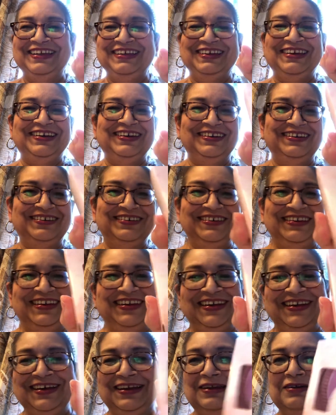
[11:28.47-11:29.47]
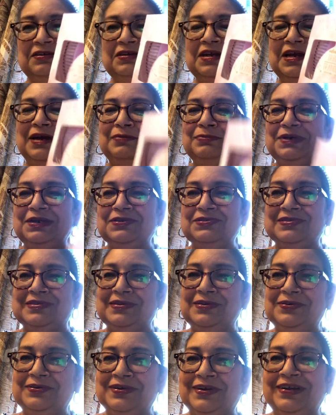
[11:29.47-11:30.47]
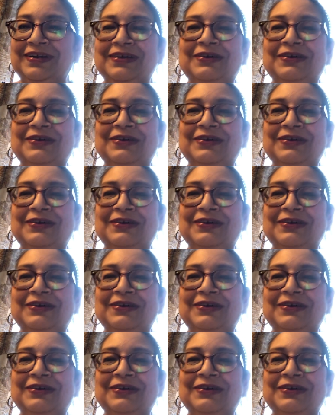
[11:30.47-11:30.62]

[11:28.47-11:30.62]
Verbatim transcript: Oh, I can't. Now I'm going to snort.